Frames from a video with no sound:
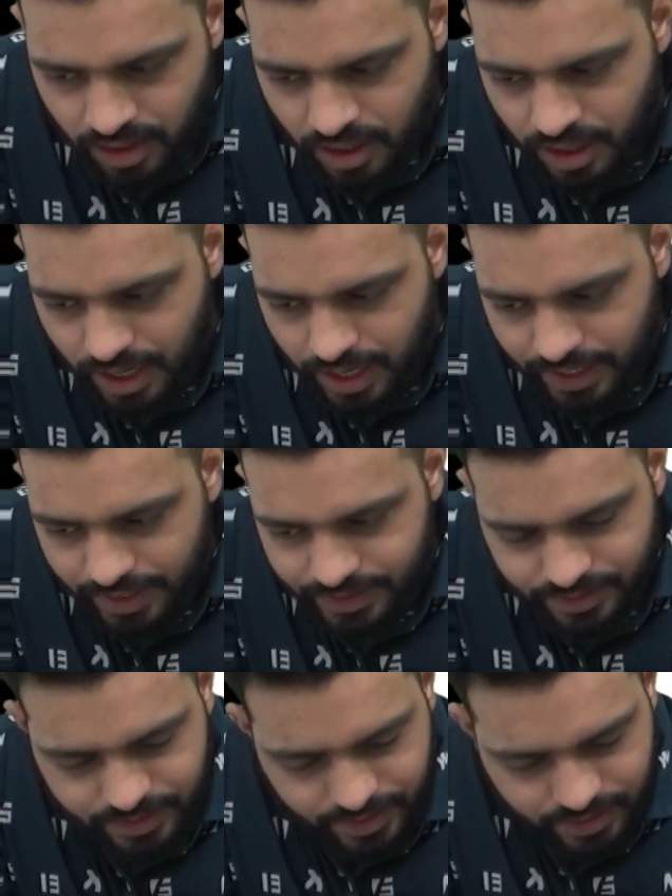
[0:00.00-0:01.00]
I
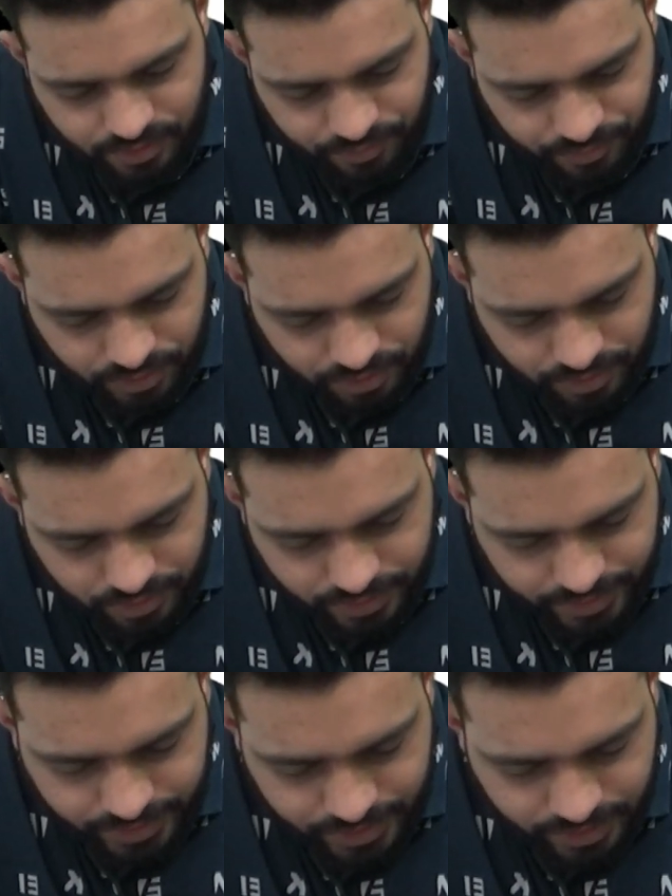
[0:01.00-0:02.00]
stands for
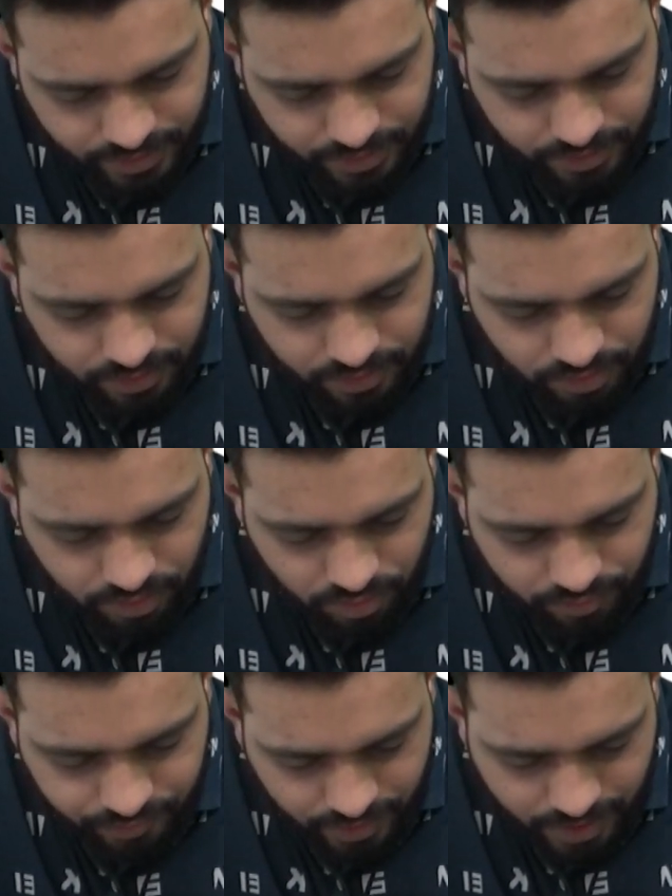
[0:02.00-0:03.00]
internal
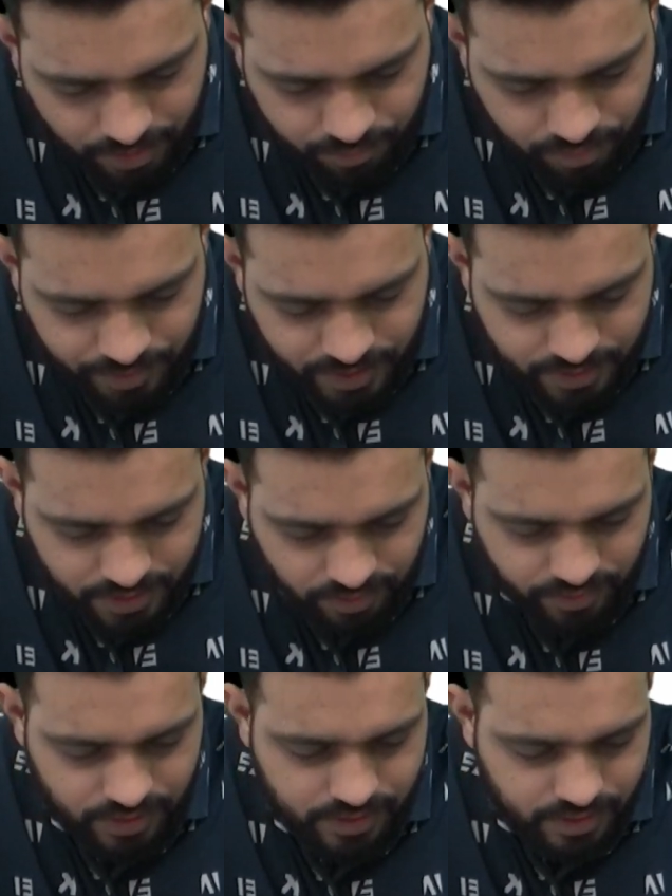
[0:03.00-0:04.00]
ophthalmoplegia.
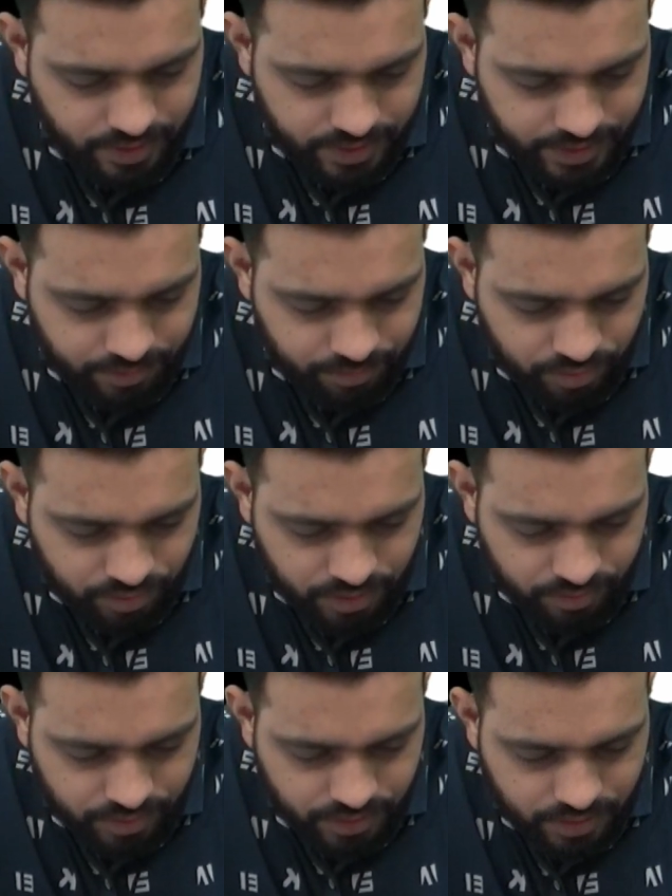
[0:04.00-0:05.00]
We'll study it more
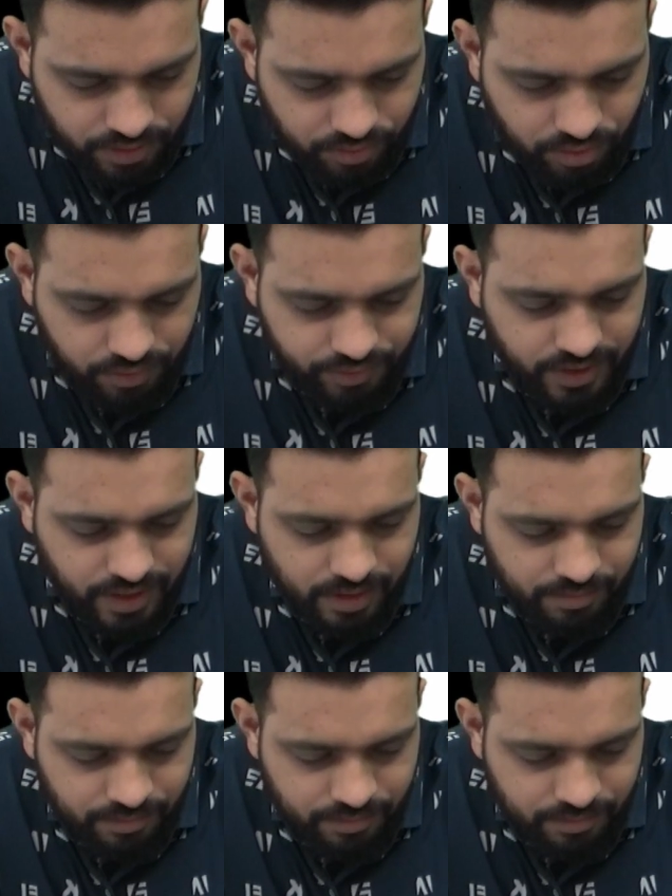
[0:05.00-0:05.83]
during neuroophthalm.